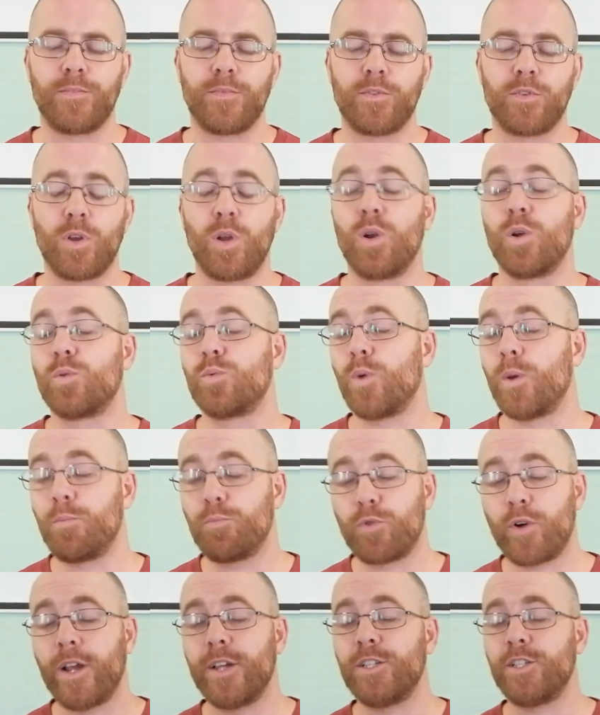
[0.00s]
So Lord, we
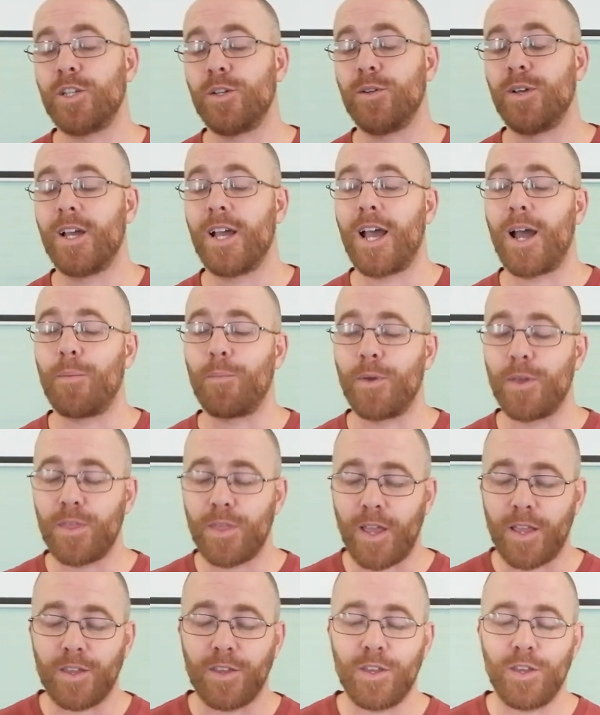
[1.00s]
praise you and we
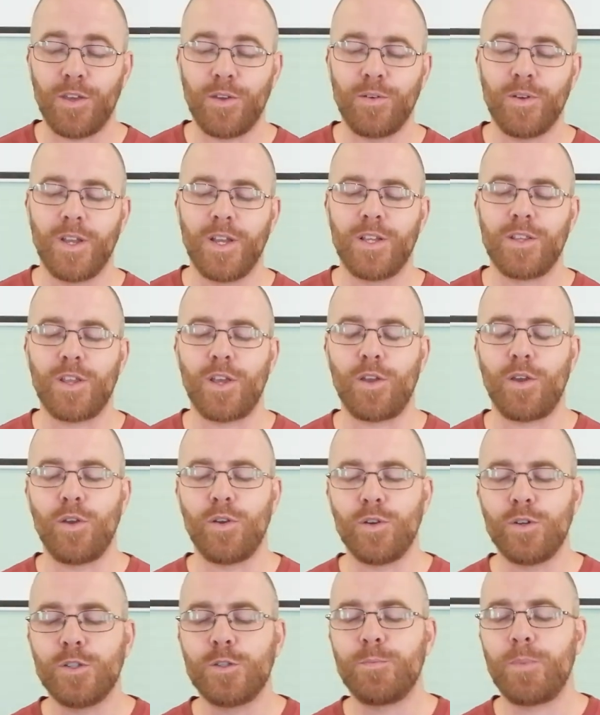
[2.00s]
thank you that you
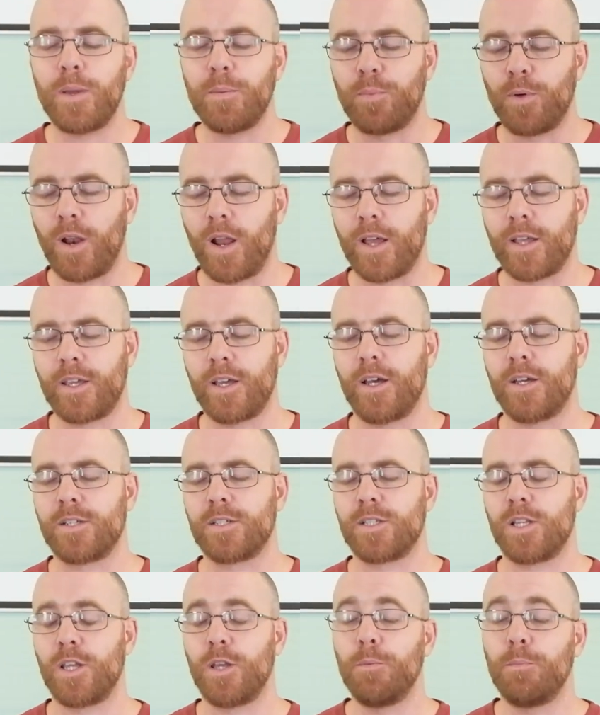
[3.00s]
use people like
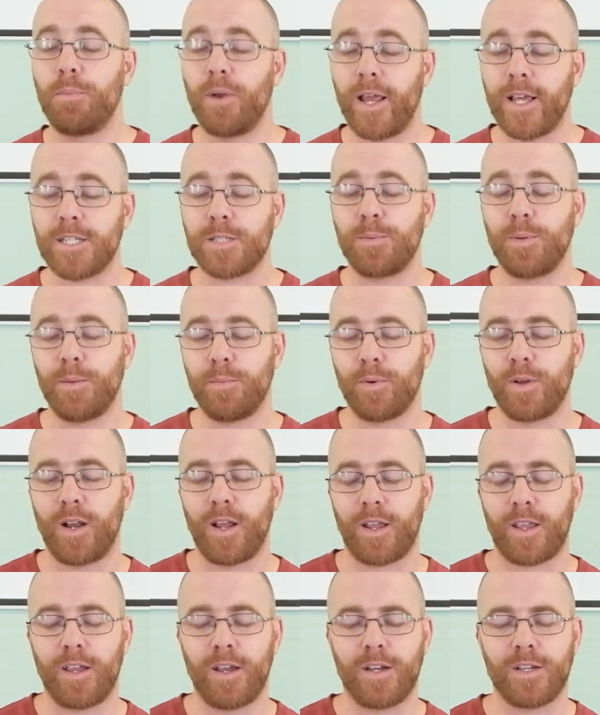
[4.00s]
us, that you bless people
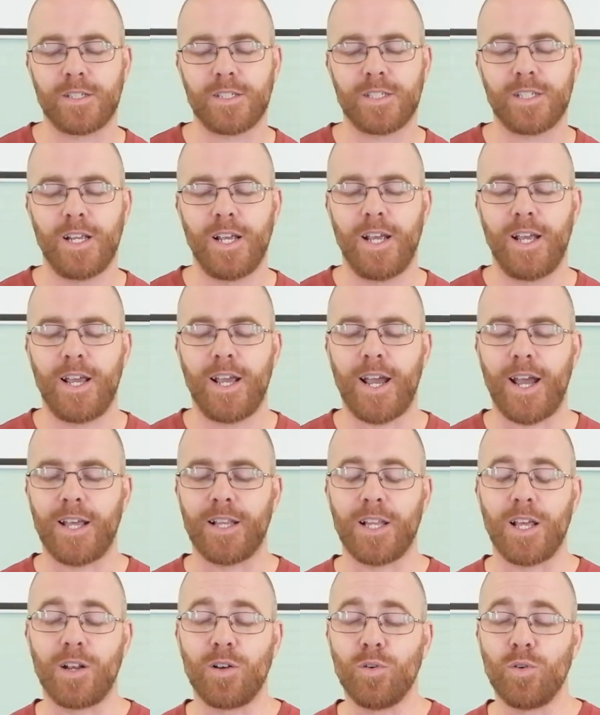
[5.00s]
like us,
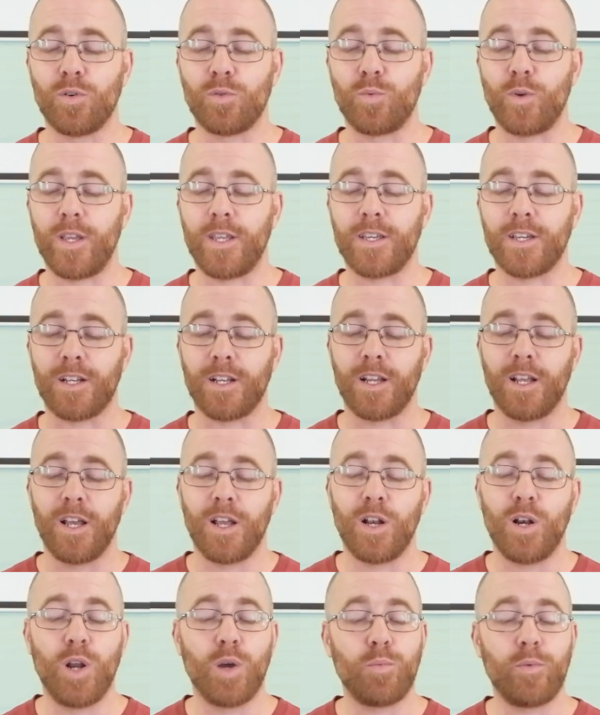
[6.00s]
and that Lord, we can
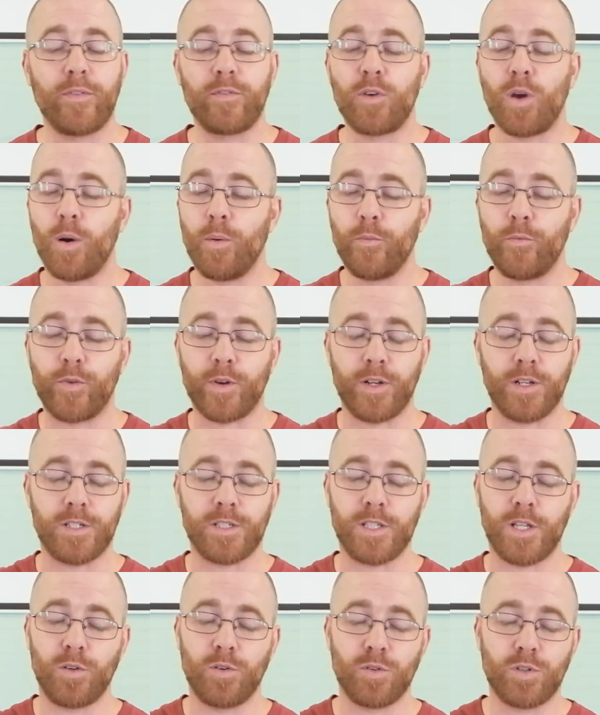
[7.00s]
look with
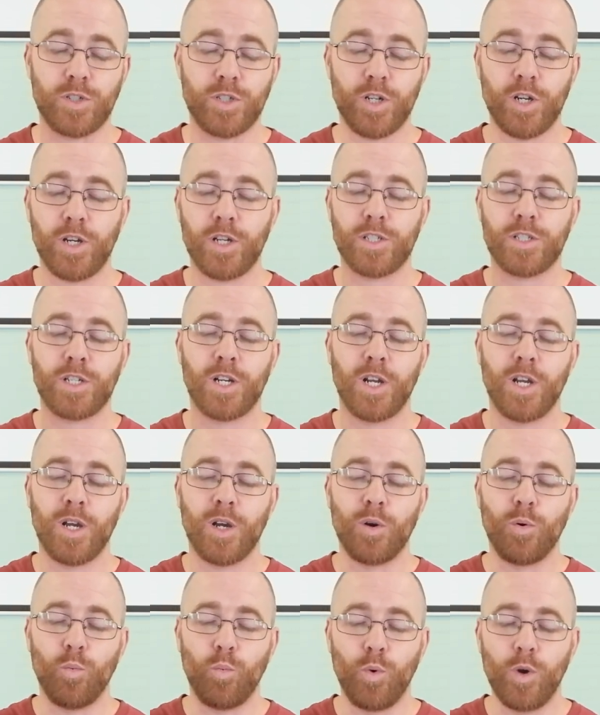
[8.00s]
confidence that your church
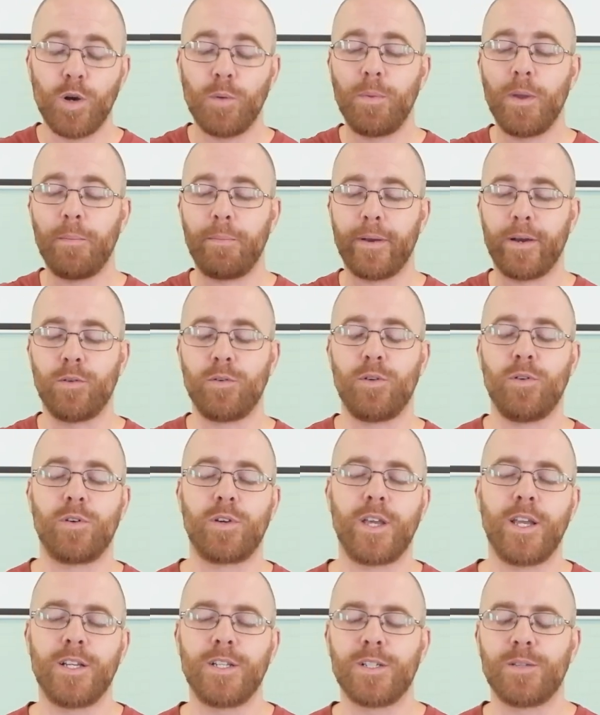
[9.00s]
will be built, your
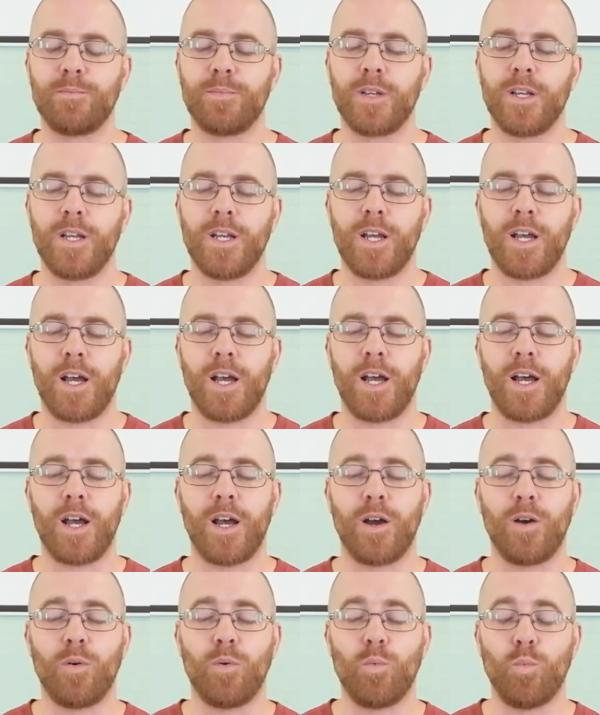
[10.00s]
kingdom
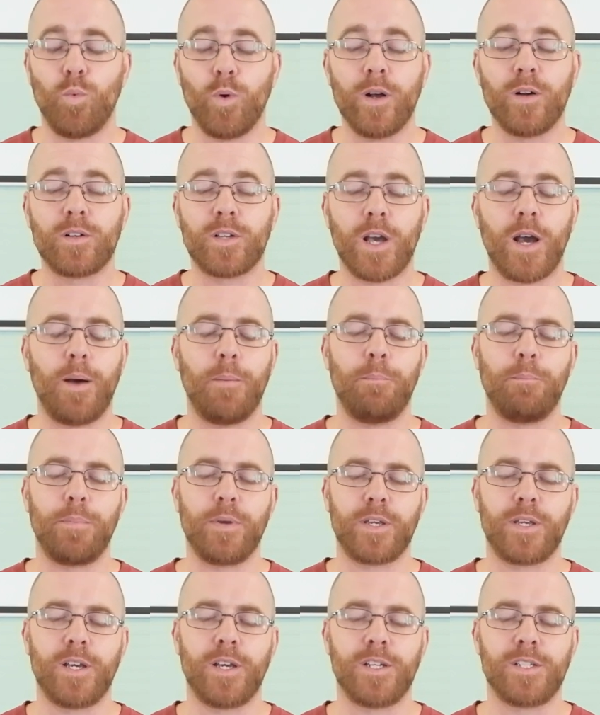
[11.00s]
will come,
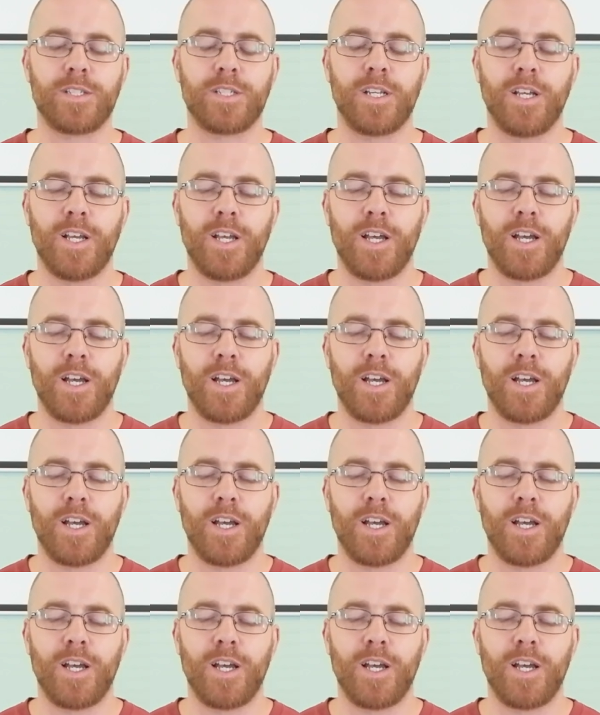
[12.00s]
because